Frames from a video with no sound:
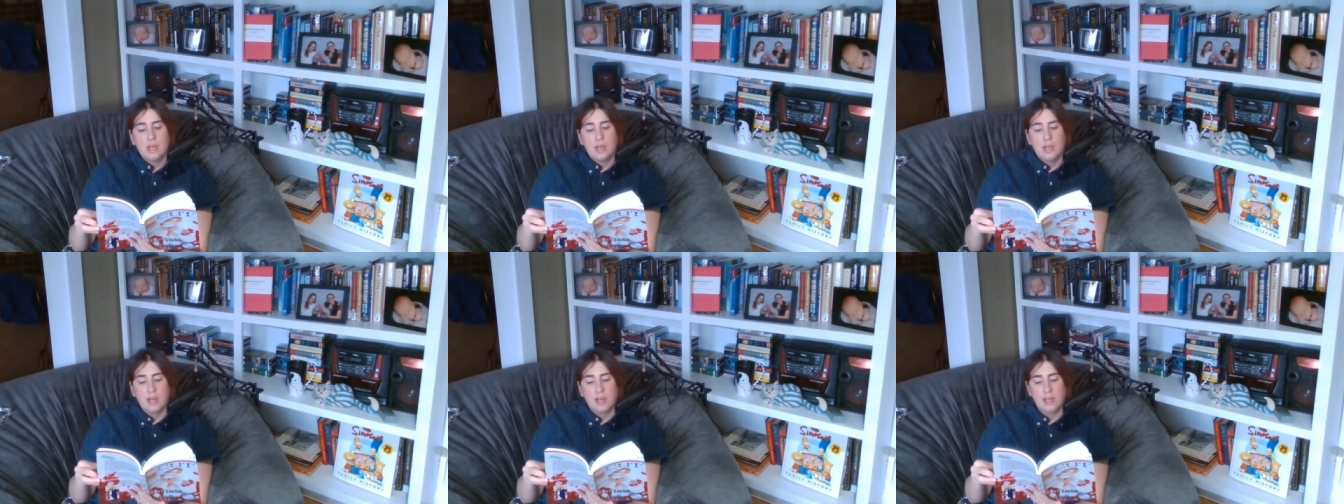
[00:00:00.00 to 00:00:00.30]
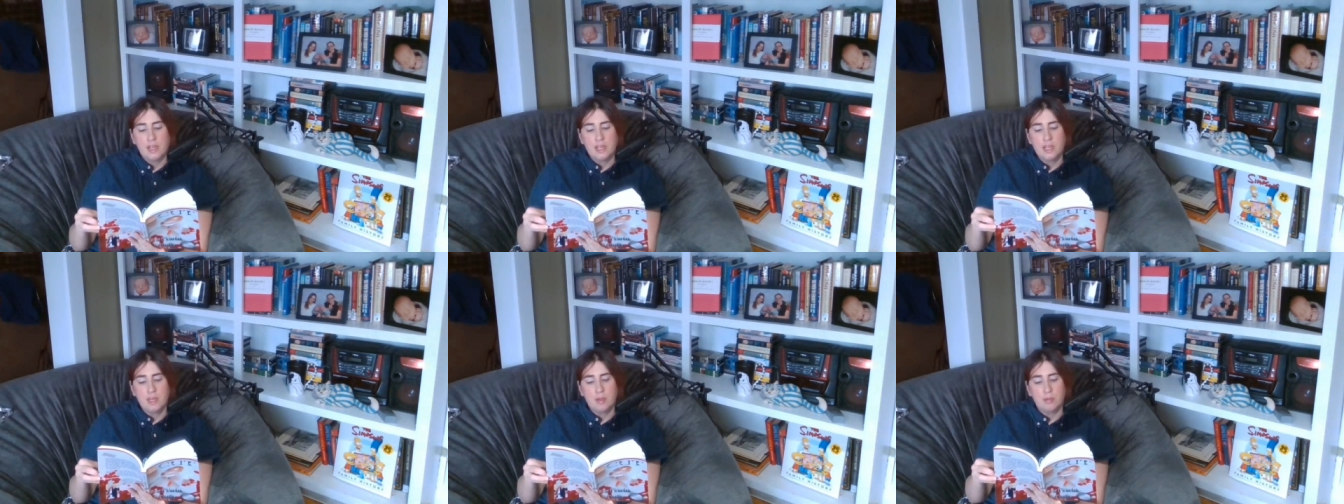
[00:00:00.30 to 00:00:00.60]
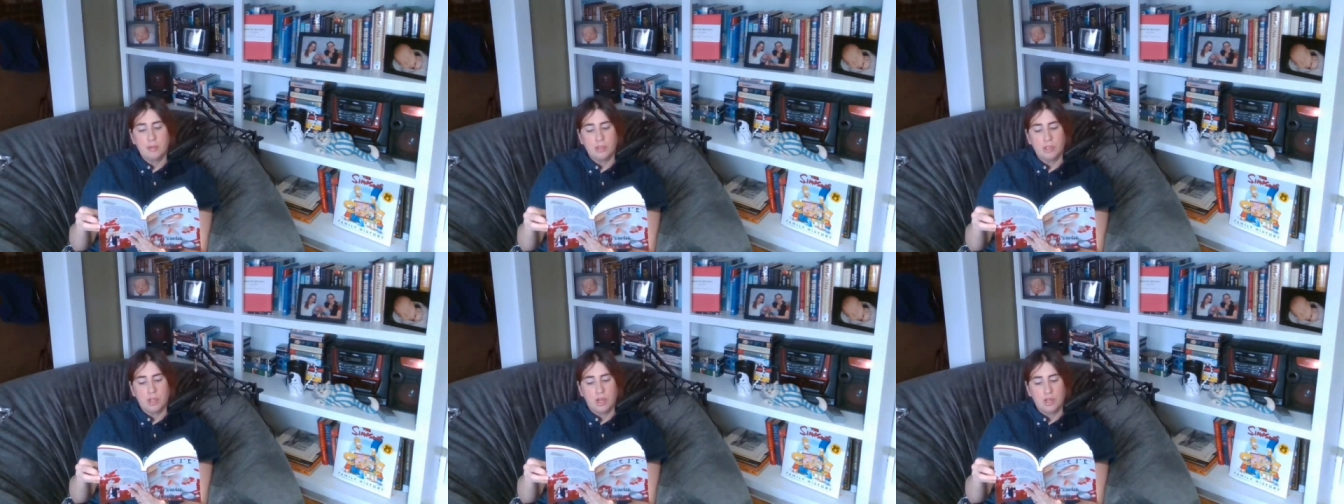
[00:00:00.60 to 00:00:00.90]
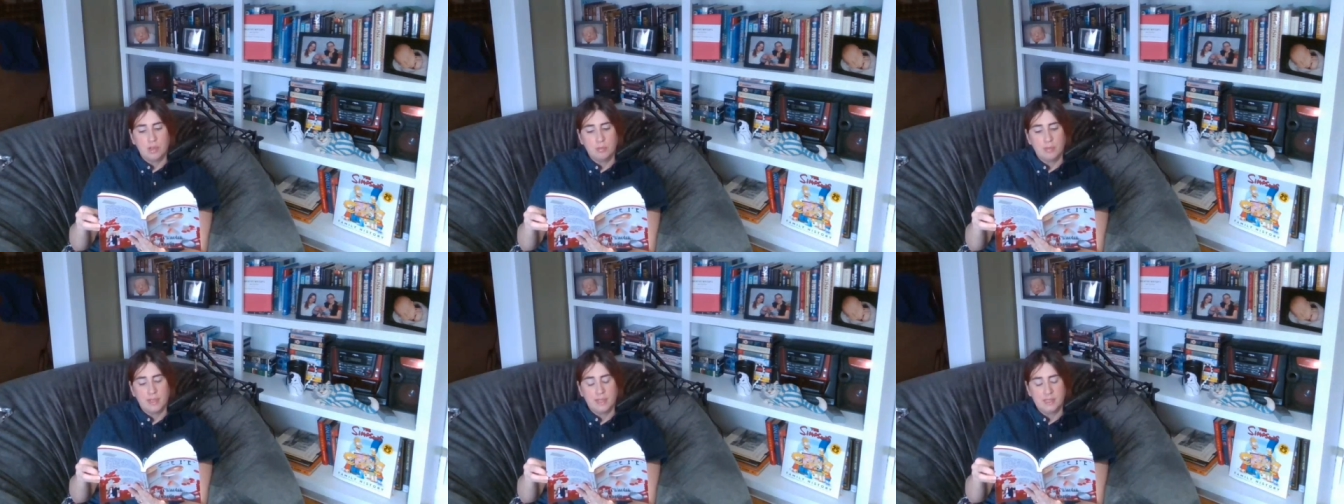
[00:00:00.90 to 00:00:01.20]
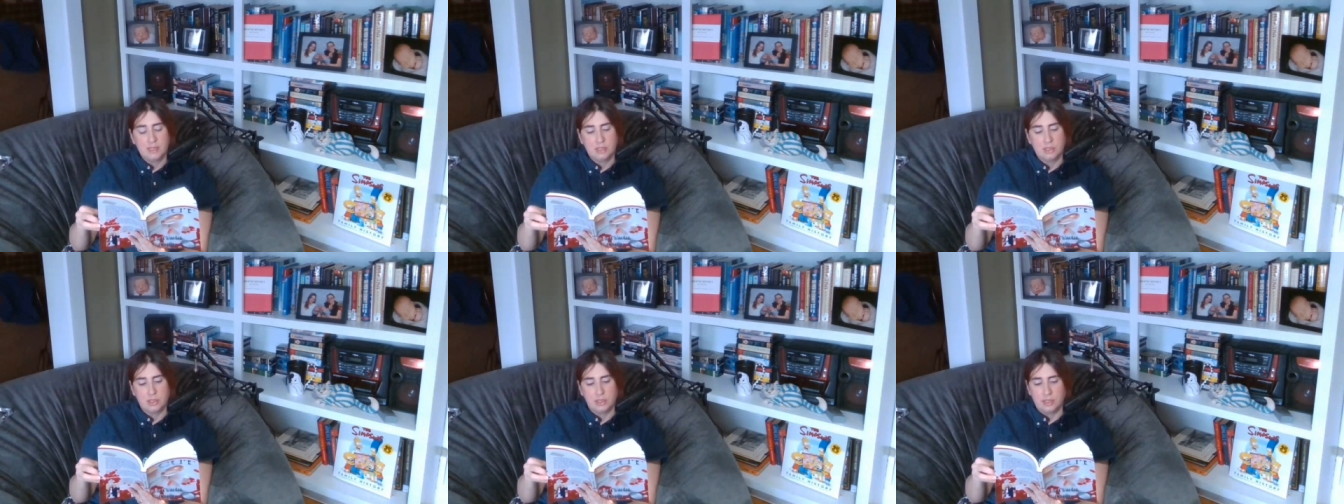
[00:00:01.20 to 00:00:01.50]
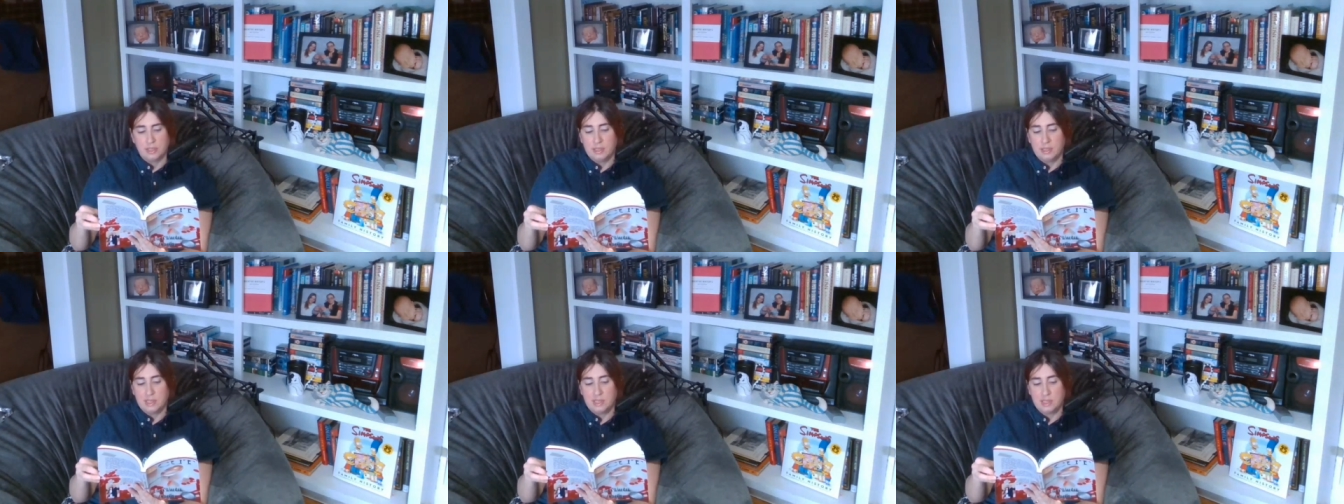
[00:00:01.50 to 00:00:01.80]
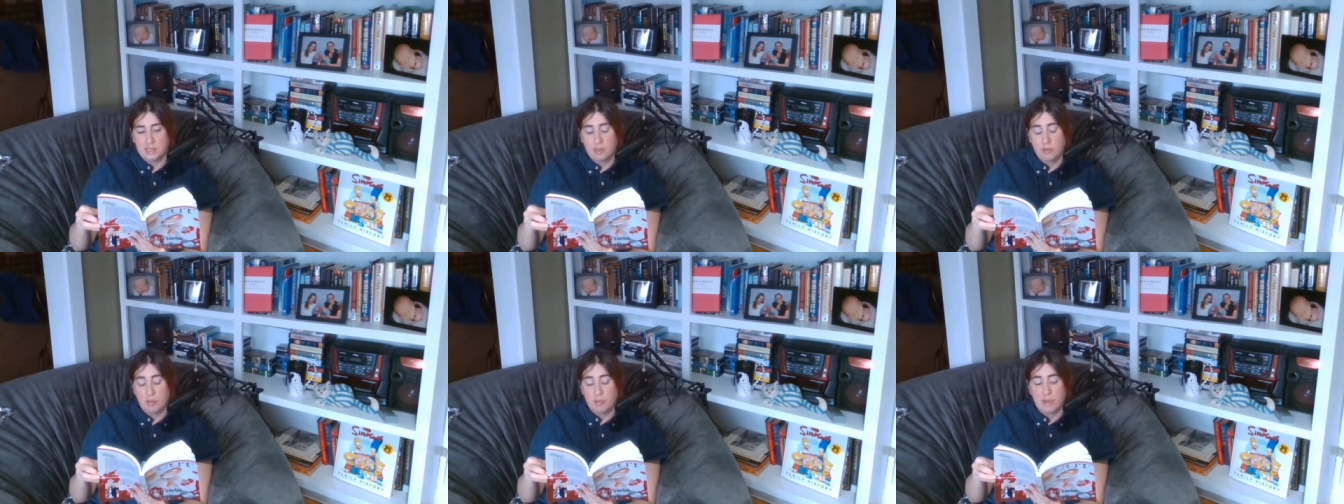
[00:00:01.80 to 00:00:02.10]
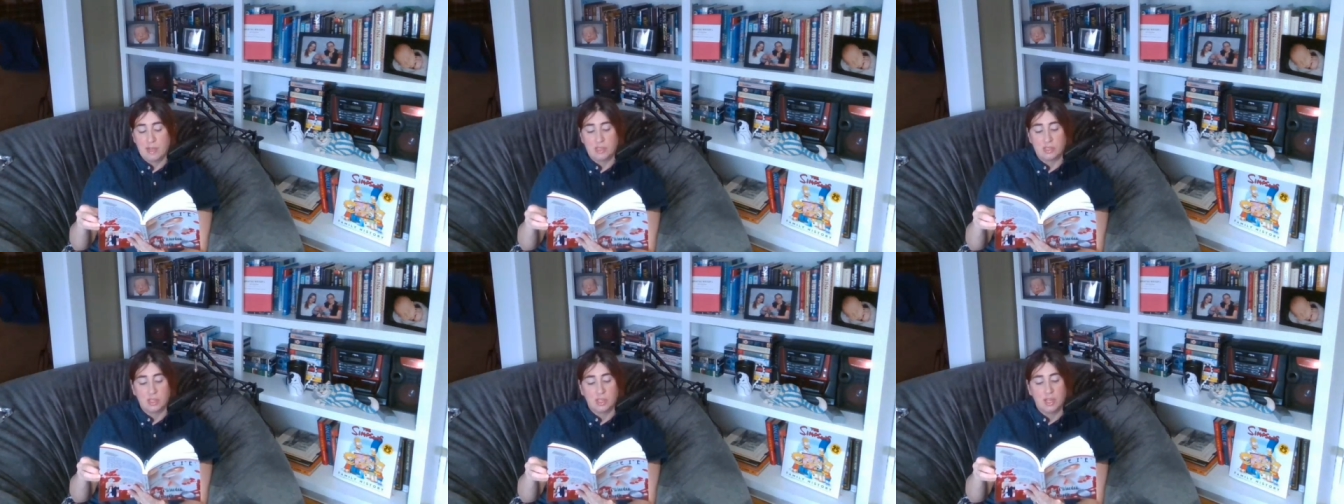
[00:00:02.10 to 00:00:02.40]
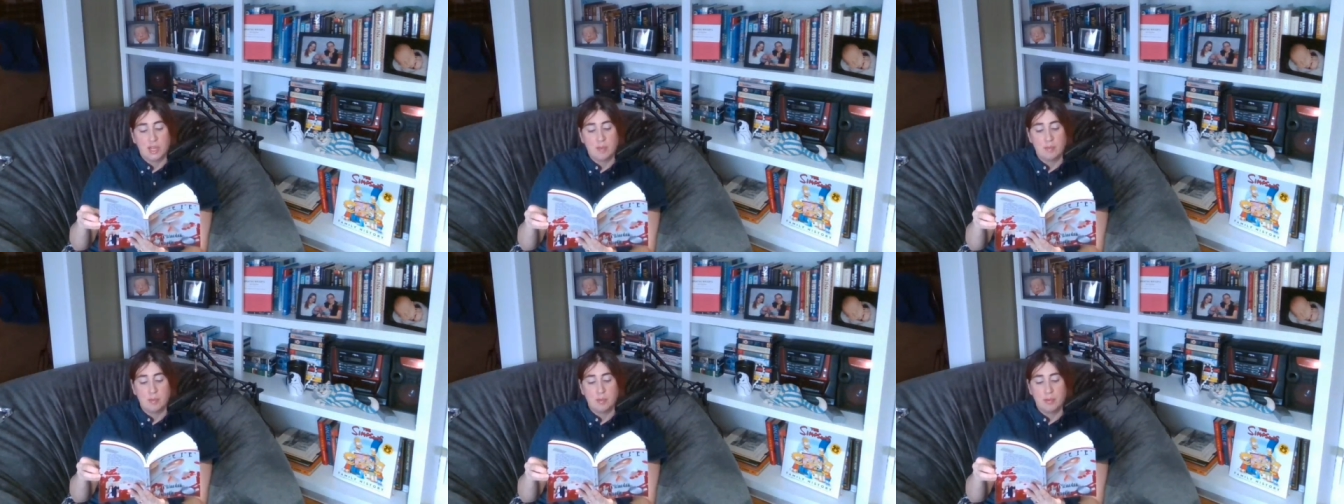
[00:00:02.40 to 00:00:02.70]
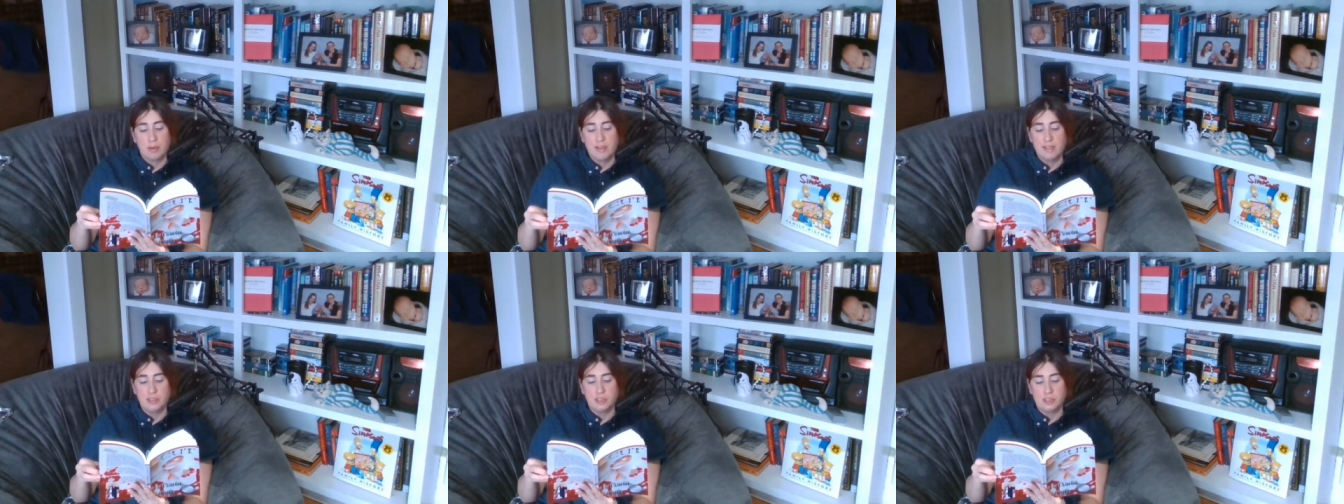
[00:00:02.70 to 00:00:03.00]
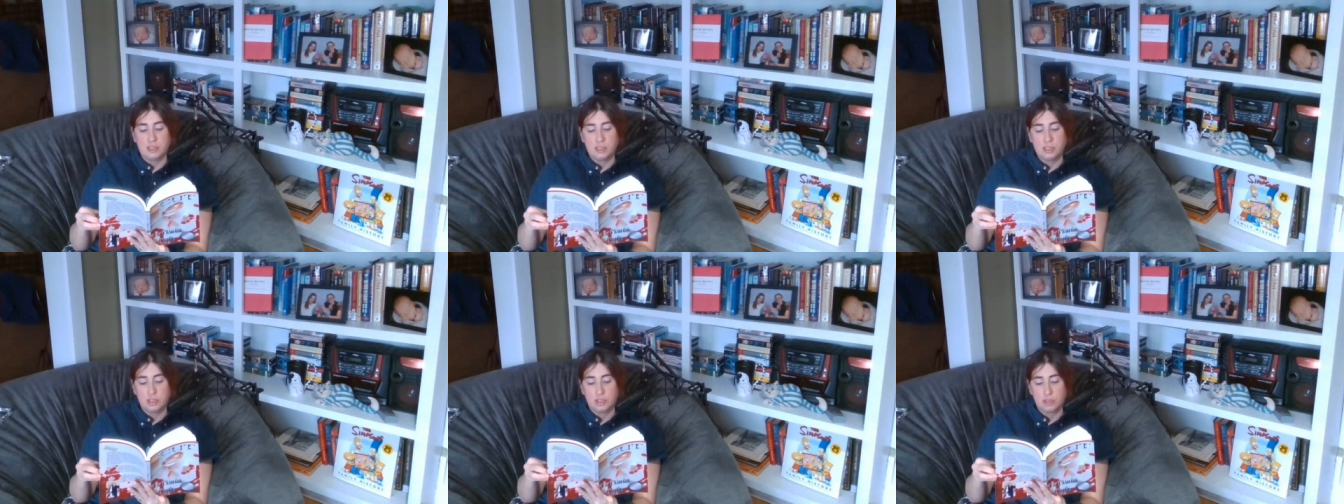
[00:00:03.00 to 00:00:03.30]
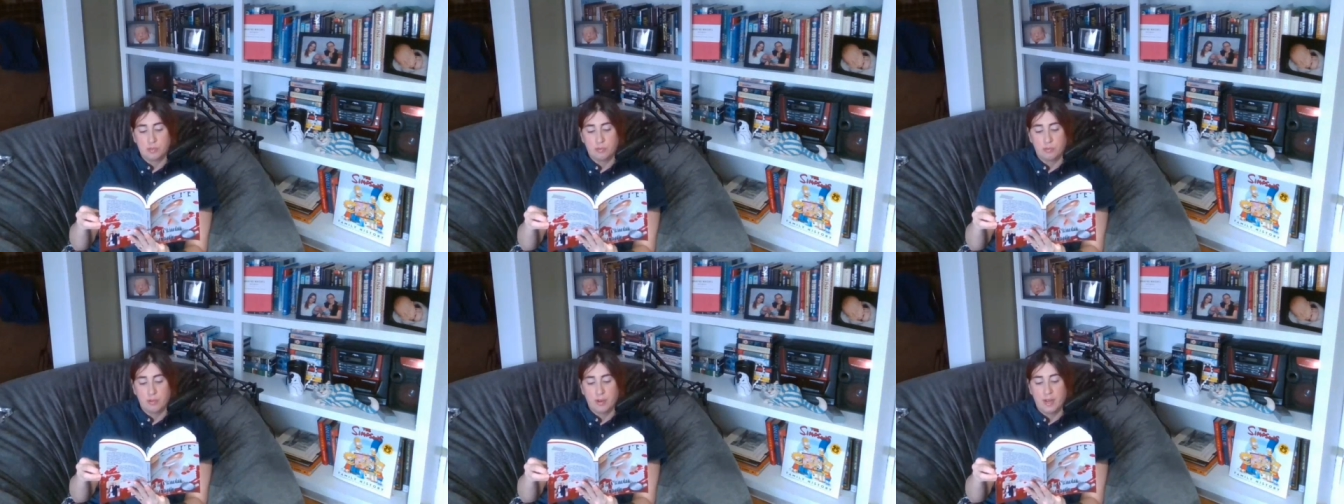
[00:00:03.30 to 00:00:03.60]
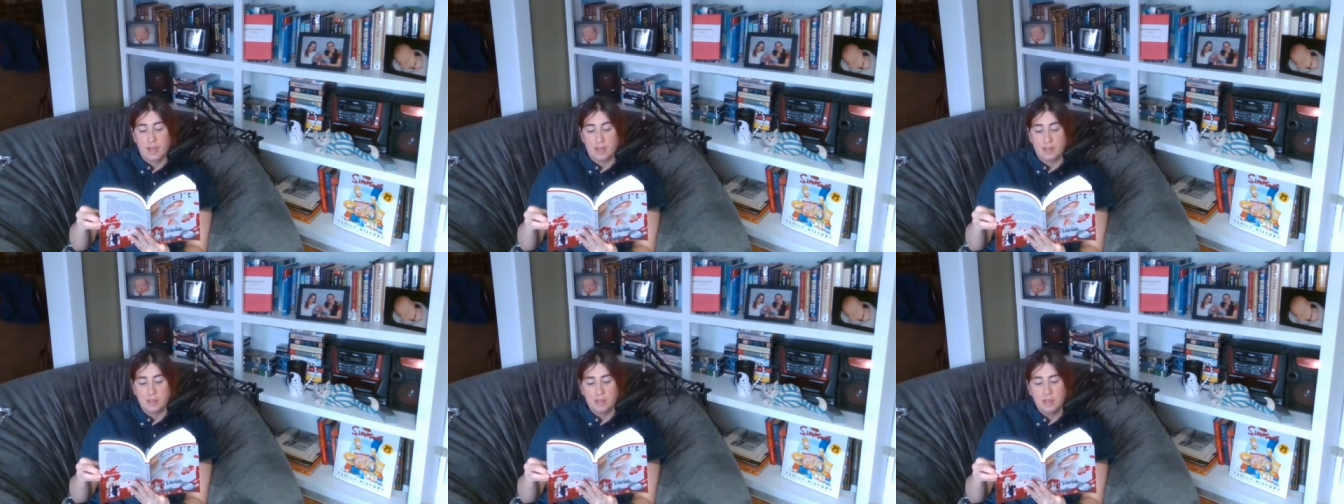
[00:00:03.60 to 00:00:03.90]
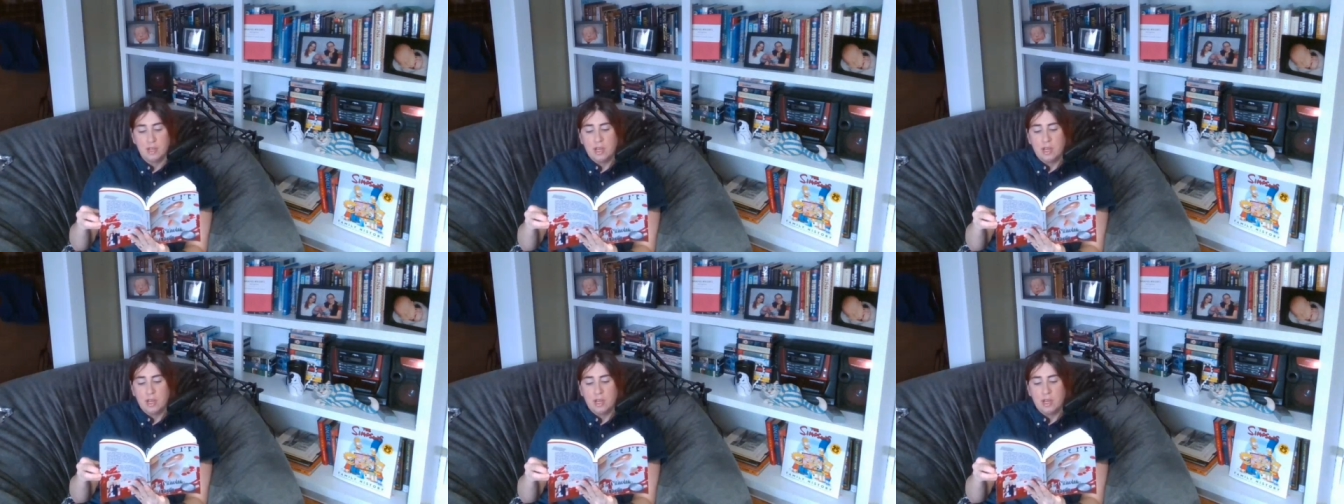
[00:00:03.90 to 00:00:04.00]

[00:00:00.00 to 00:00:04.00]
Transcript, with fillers: Hiking up her long black skirt, as if about to climb the branches, stood Fred.